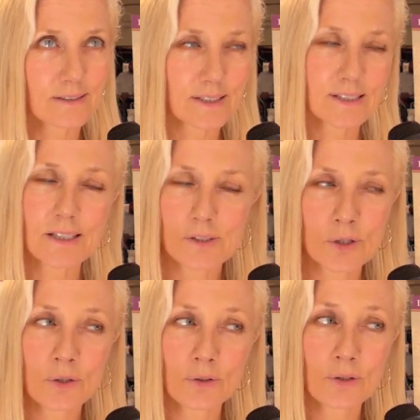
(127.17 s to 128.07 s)
This is
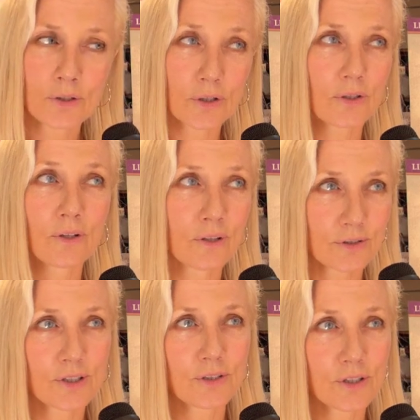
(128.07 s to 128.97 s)
too good
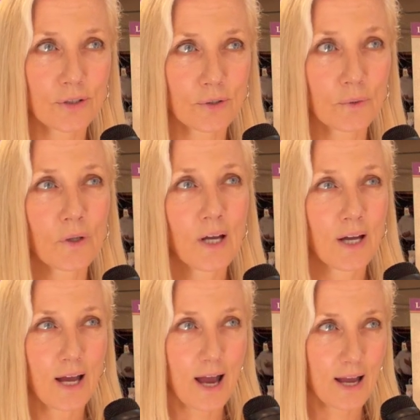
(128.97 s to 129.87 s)
not to do,
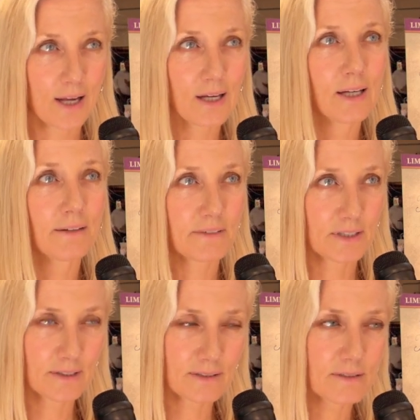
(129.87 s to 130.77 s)

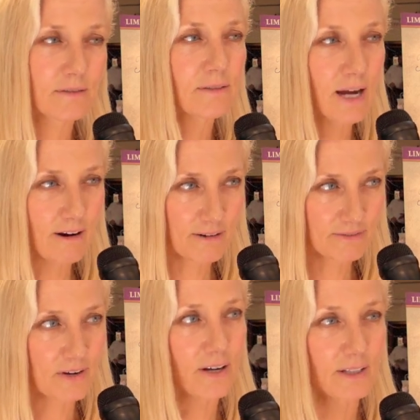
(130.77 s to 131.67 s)
even as
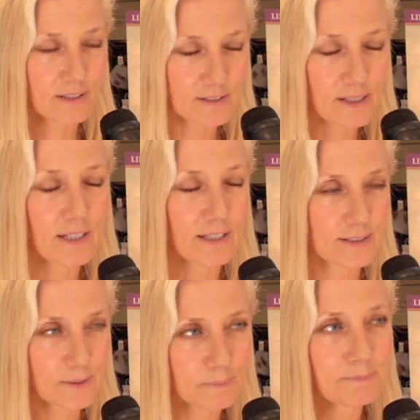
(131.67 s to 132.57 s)
terrifying as it is.